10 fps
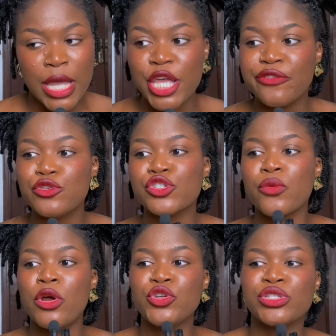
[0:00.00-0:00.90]
If you
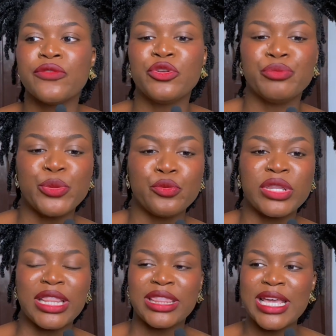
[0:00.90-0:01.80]
surround yourself with people
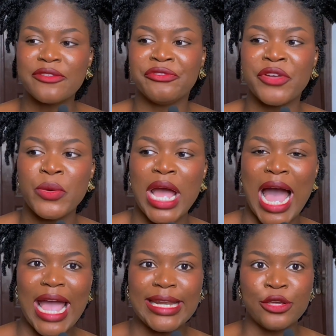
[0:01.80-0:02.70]
that think very
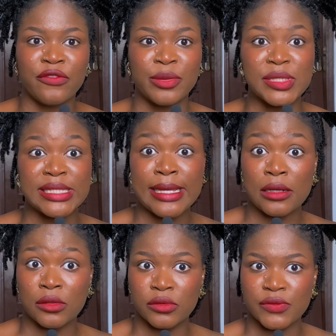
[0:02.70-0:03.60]
highly of
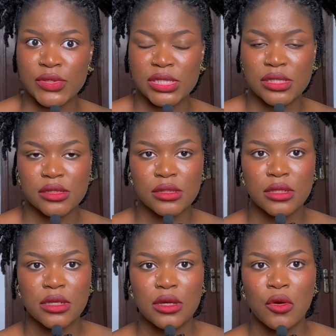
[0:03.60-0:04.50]
themselves,
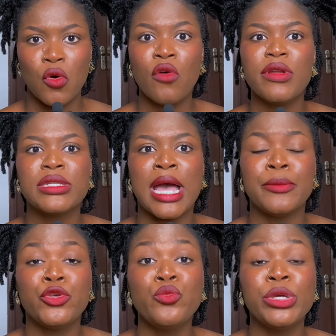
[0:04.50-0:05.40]
over time
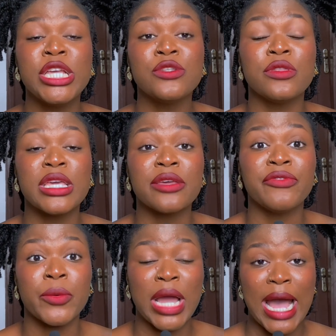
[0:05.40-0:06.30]
you begin to think
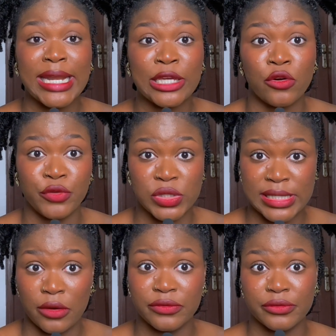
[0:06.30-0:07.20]
very highly of
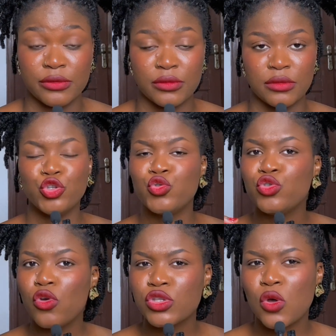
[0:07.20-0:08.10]
yourself. Do
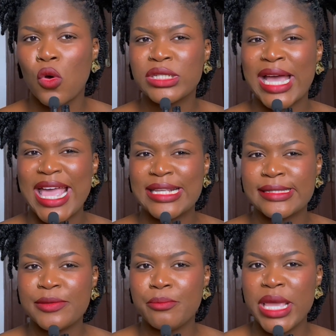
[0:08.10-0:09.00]
not
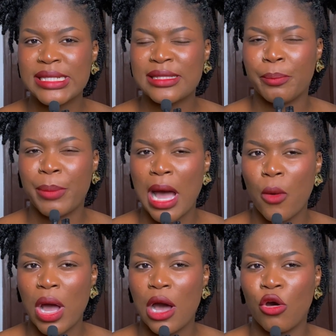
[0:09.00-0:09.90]
underestimate the
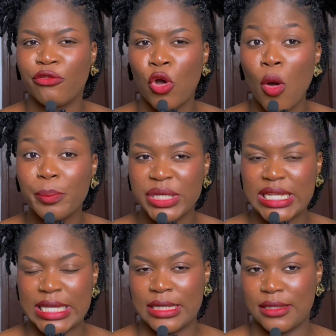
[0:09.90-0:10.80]
power of
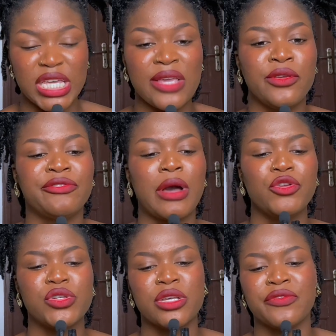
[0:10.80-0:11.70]
company. If you found
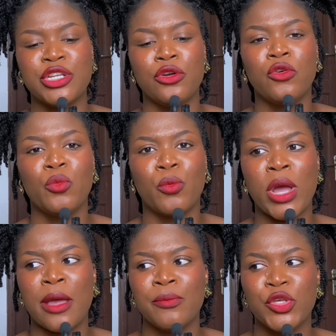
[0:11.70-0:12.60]
yourself in a group
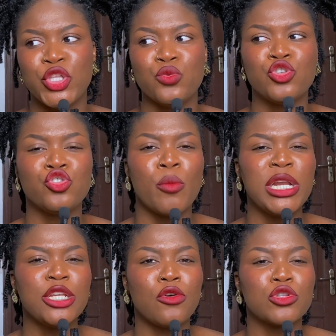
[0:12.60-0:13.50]
where you would
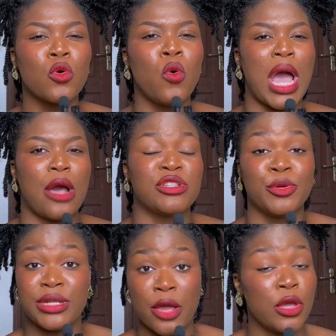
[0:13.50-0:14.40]
normally not go out,
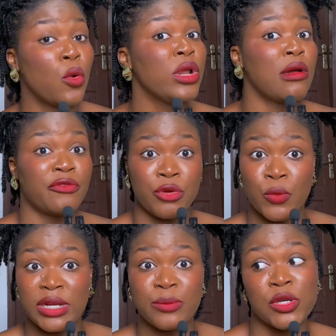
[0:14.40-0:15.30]
but now you're going out
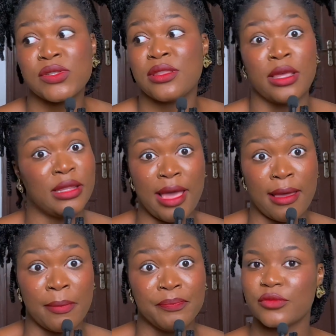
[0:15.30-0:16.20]
frequently because they're there,
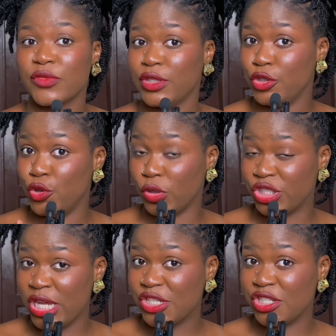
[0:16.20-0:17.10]
you are
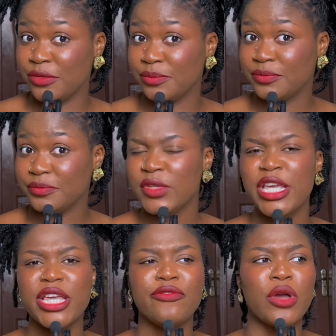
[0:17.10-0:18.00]
changing.
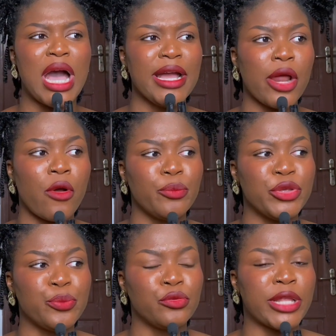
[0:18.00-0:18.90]
If you hang around
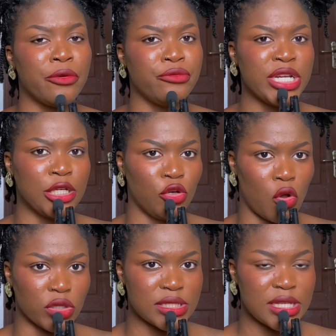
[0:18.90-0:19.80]
people that read a
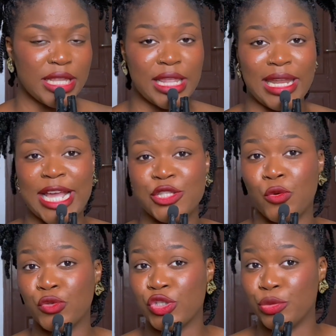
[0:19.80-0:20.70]
lot, that like to
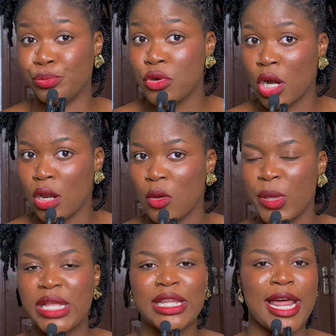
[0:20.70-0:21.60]
go to the book club,
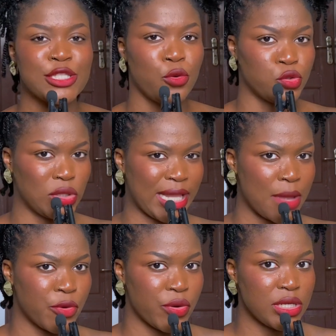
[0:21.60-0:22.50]
that like to go to
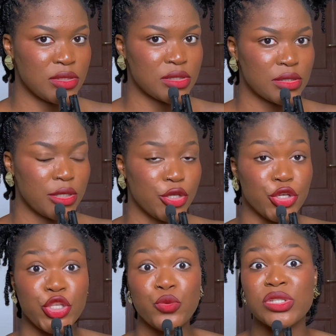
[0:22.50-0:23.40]
libraries,
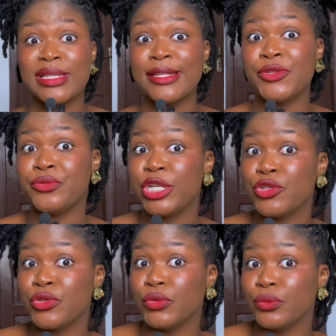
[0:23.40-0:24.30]
you would start to read
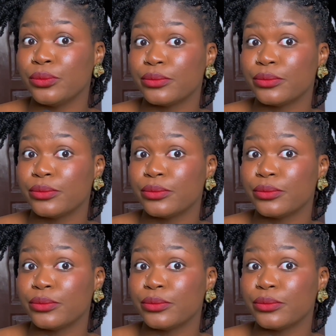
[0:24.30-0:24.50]
too.